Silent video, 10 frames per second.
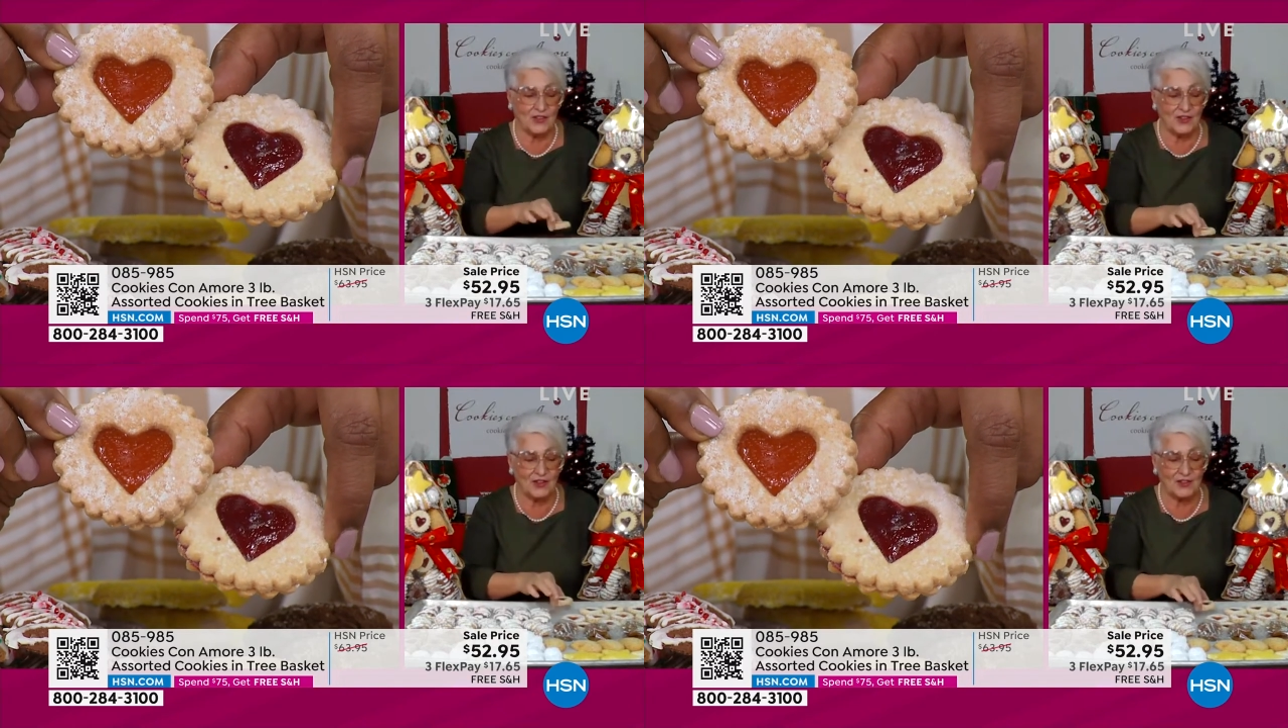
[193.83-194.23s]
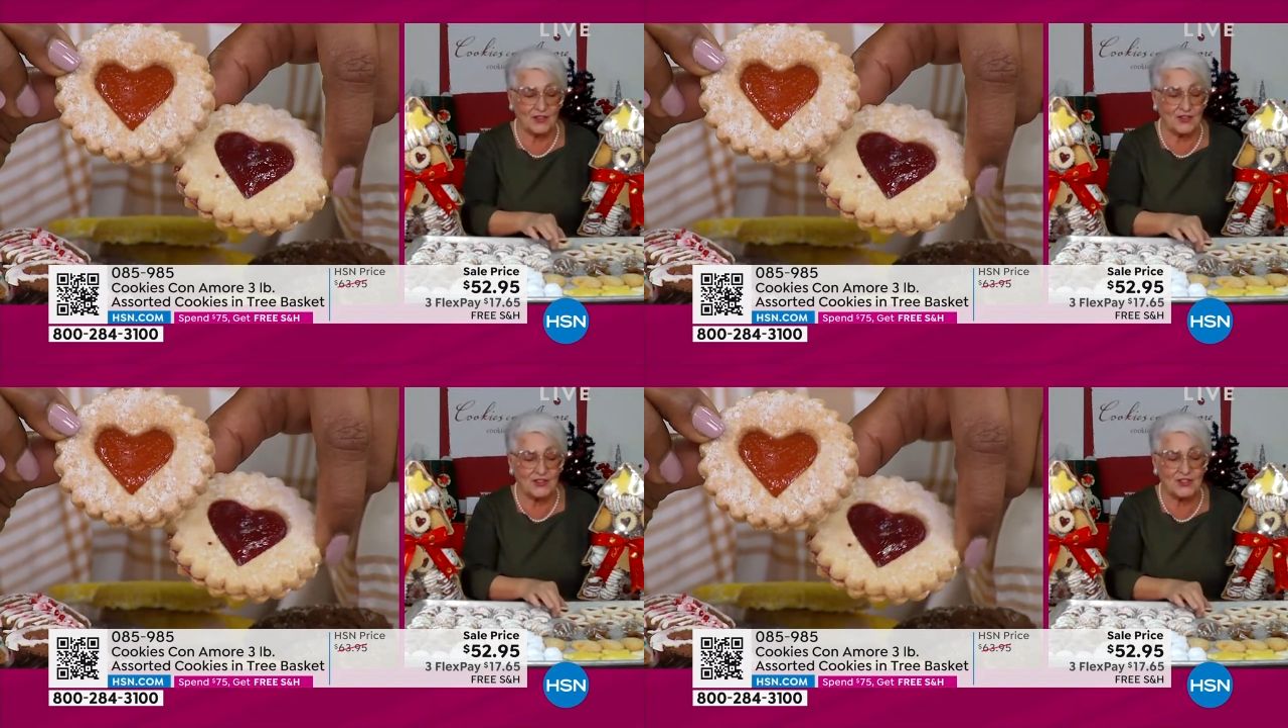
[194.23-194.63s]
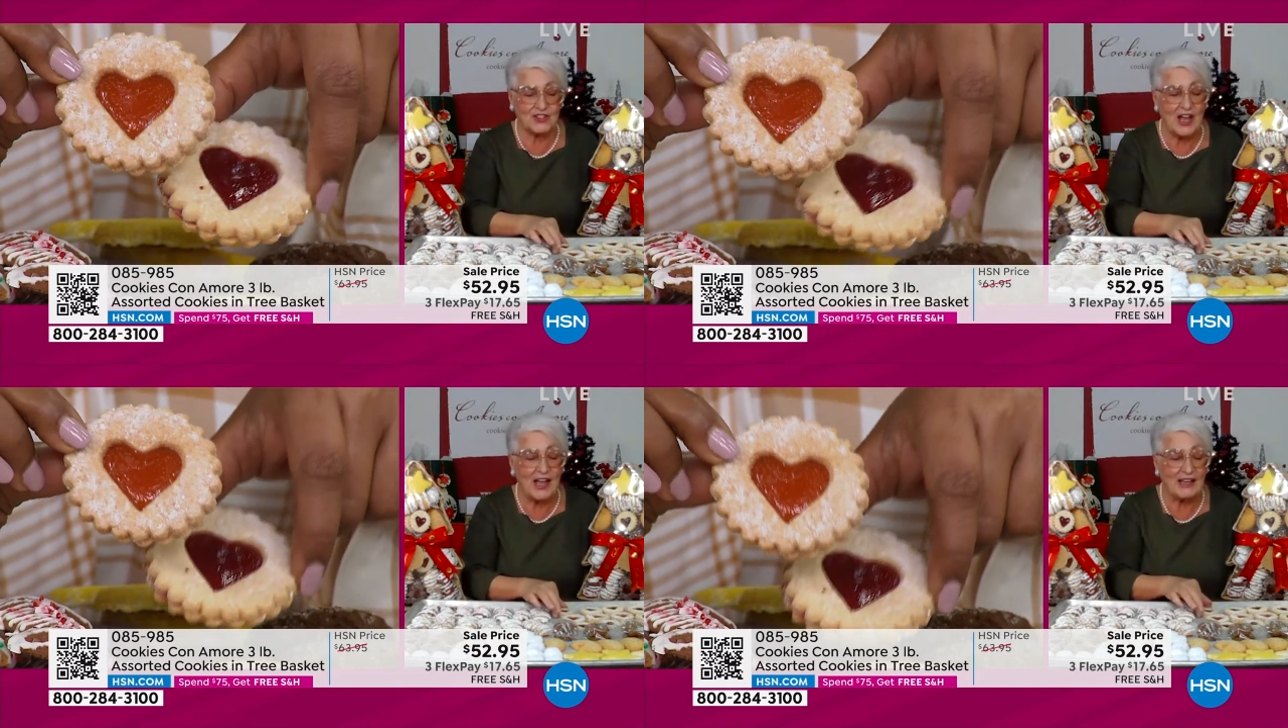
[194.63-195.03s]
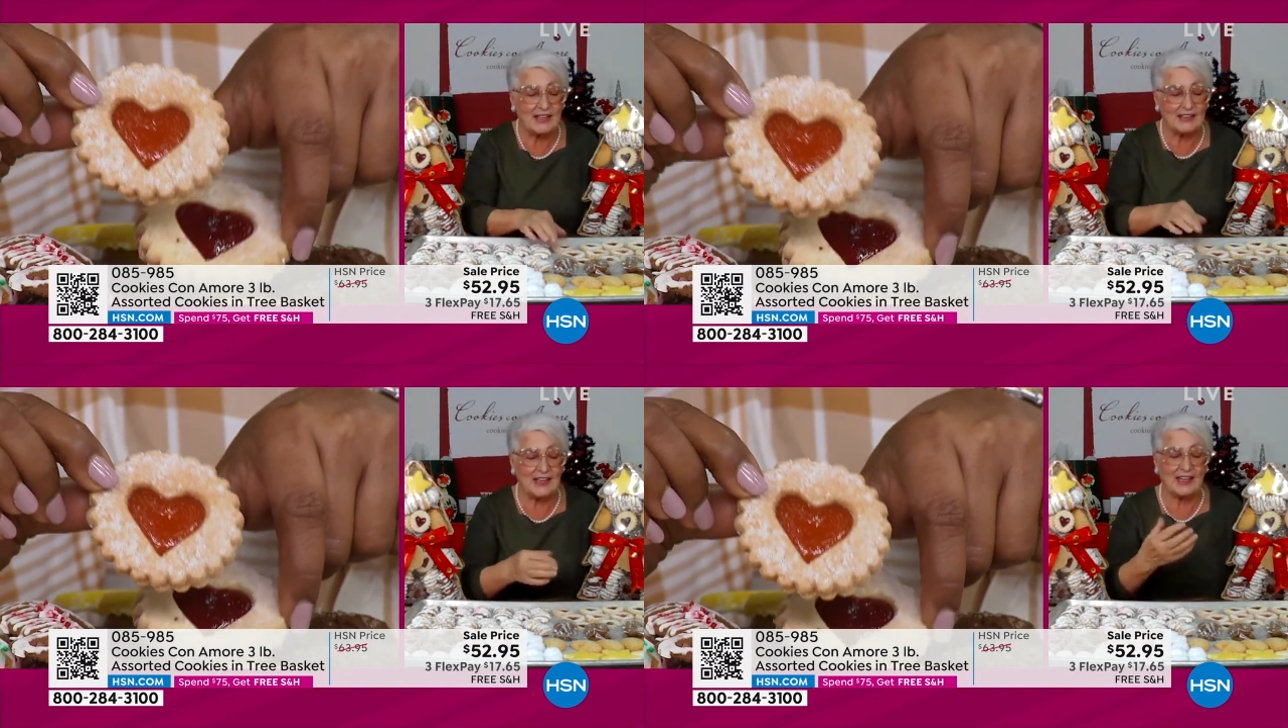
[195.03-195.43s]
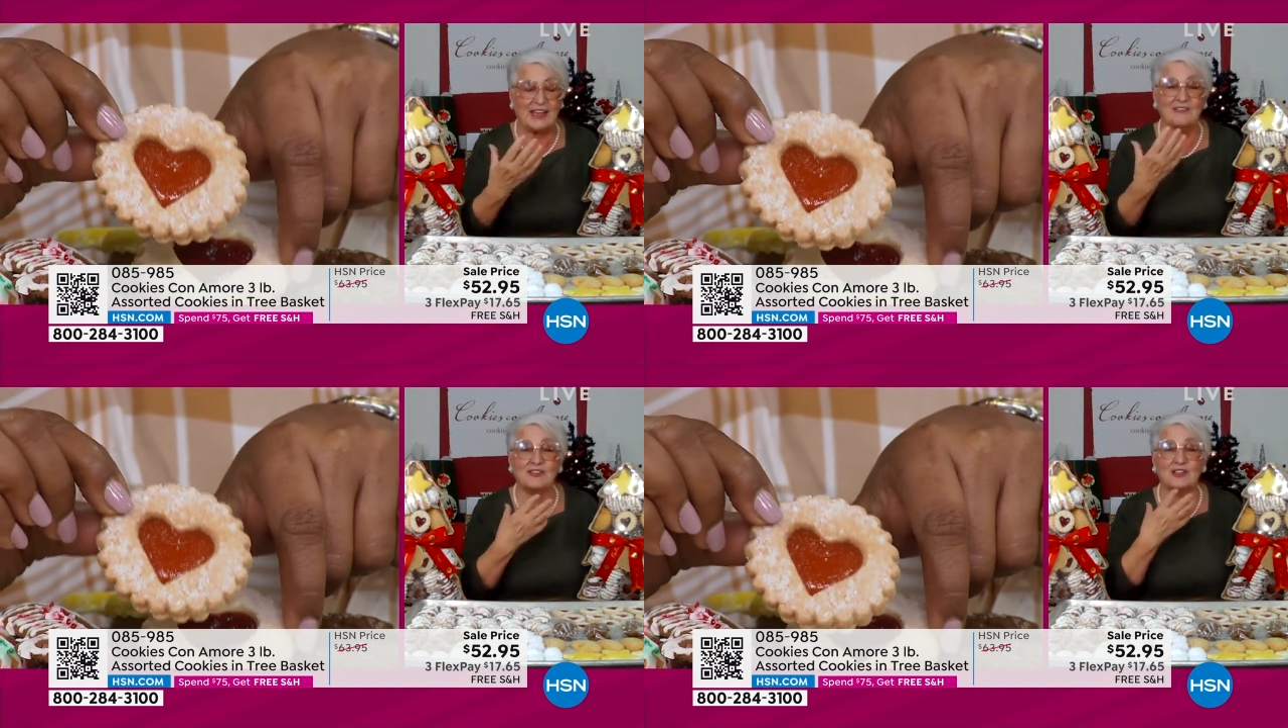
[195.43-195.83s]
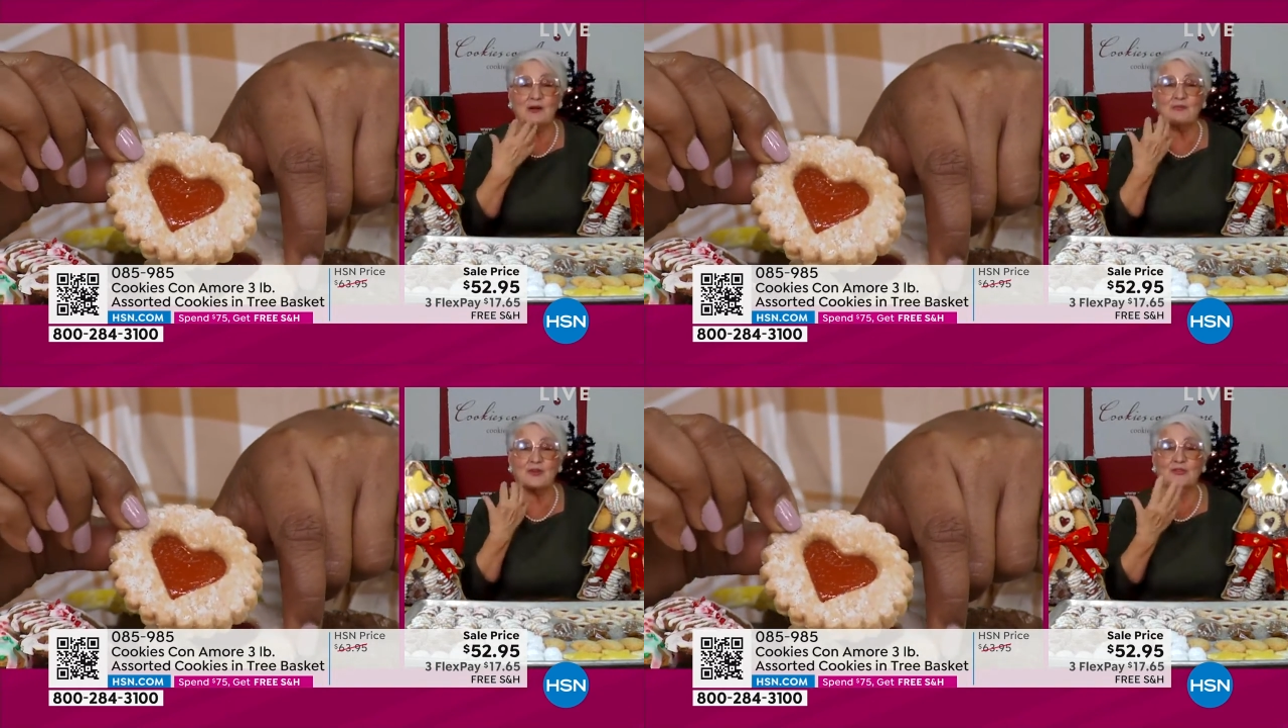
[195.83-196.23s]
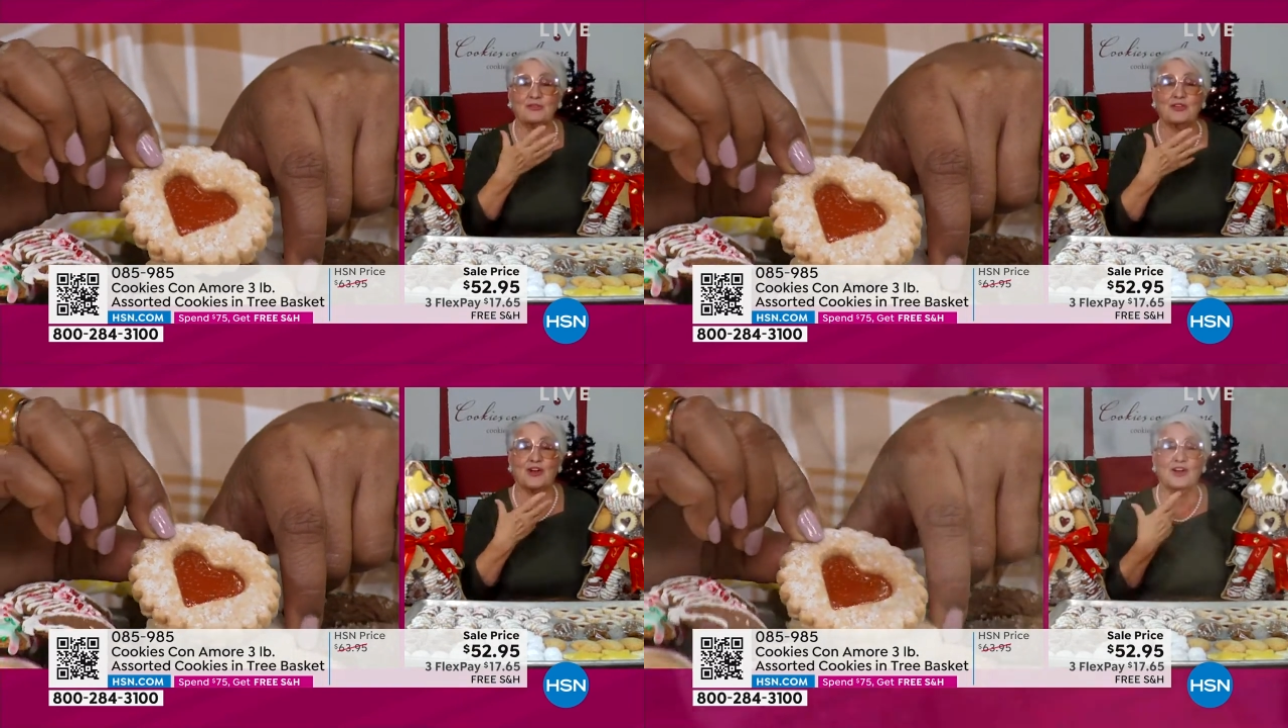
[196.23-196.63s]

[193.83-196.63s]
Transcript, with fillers: the the jelly, they give you that beautiful